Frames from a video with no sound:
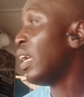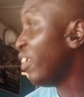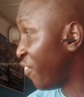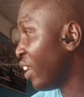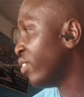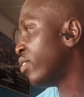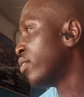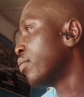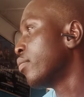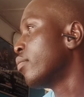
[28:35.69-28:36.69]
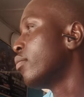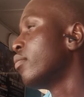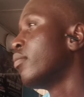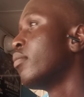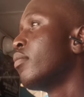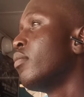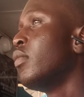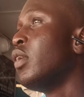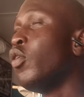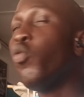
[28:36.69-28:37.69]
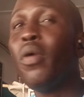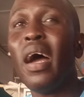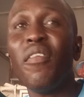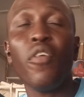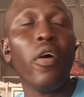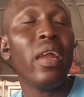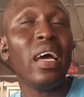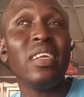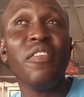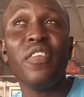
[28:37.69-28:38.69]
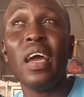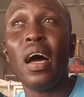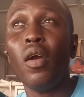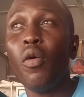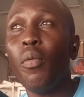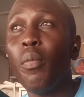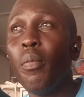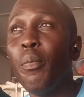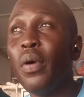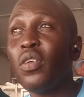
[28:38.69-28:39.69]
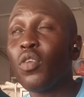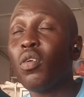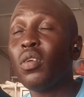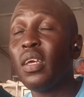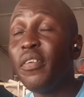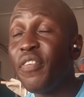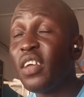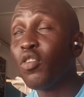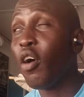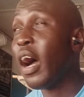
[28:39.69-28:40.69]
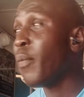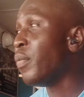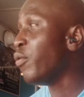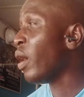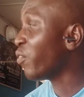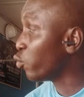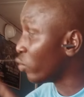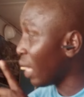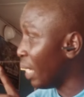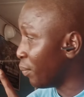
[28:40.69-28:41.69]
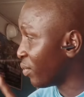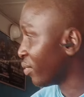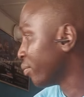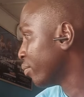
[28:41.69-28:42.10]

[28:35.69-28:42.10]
Events. We have under DVR based on event or happening. We have 2 types.